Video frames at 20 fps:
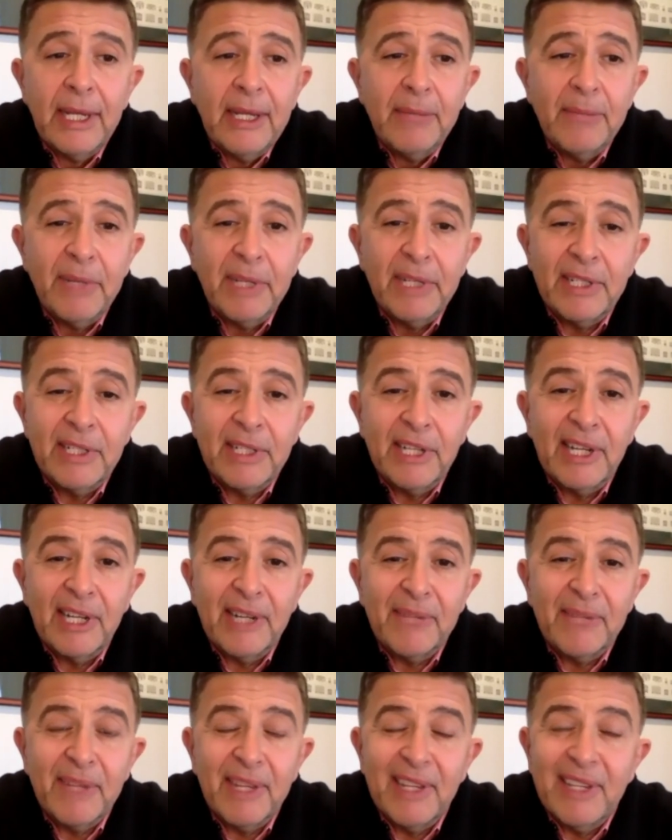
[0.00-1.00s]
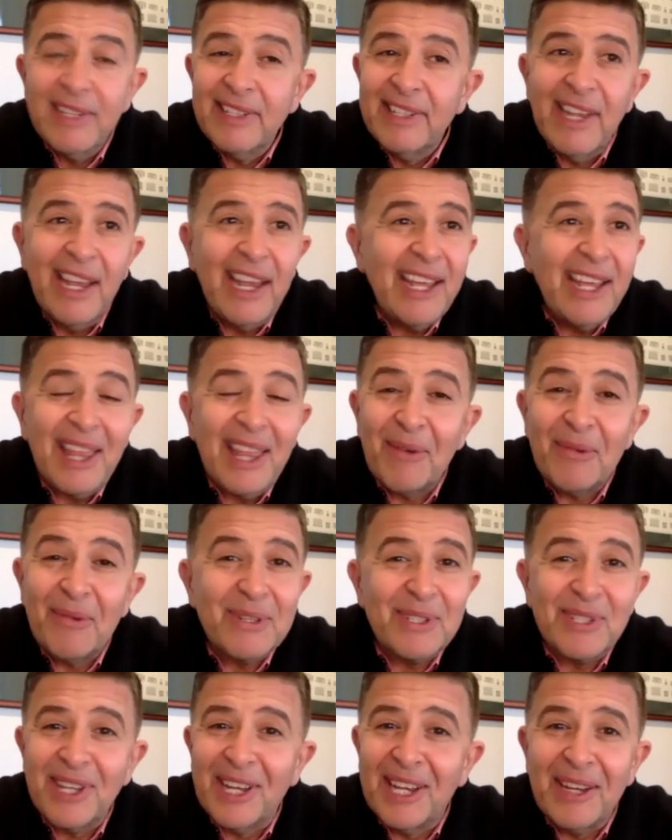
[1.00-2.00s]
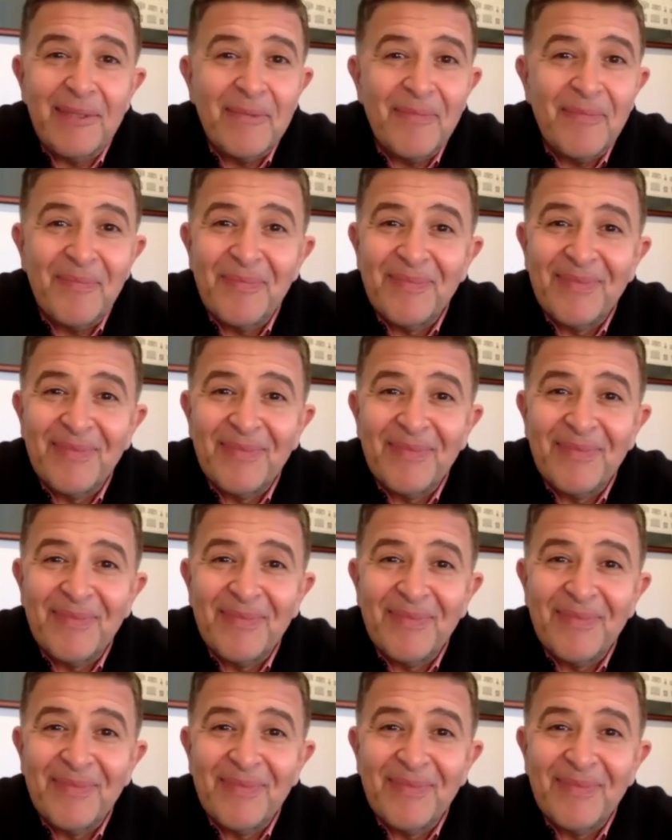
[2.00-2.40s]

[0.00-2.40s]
But yeah, that was a